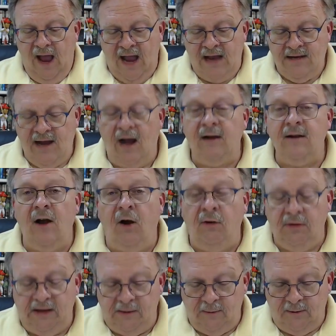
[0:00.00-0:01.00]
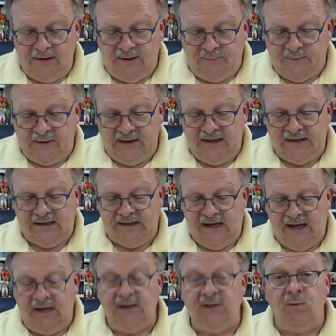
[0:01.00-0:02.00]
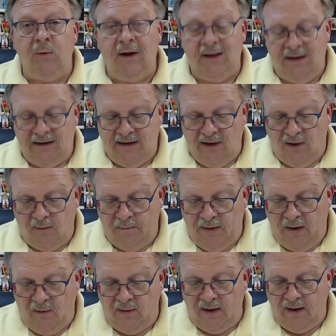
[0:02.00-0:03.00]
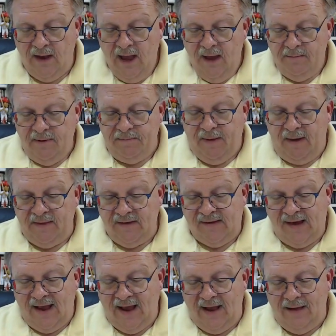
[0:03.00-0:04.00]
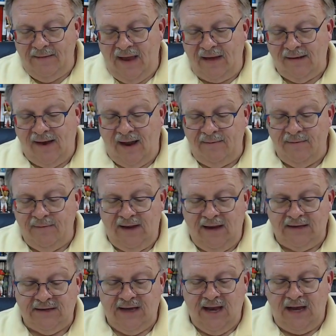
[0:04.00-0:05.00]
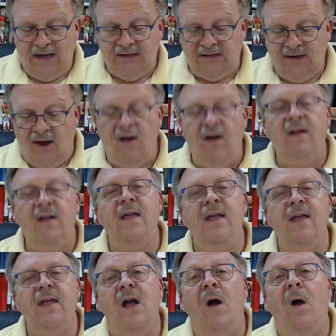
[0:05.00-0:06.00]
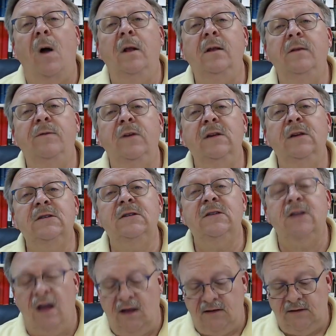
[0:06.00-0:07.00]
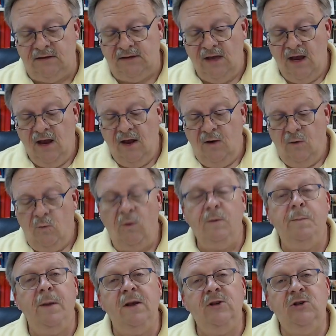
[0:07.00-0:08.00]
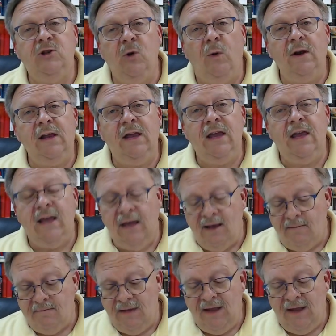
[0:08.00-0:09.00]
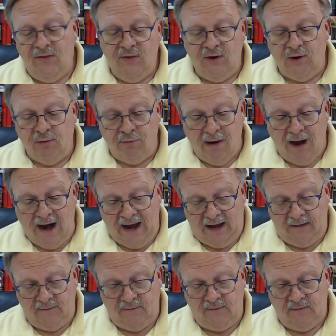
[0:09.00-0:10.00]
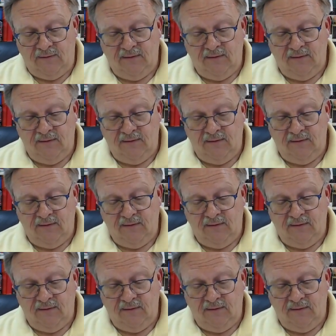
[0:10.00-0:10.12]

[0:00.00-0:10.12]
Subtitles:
And not only would the Philistines win at Gilboa, but by that time the next day, Saul and all of his sons would be joining him in the grave.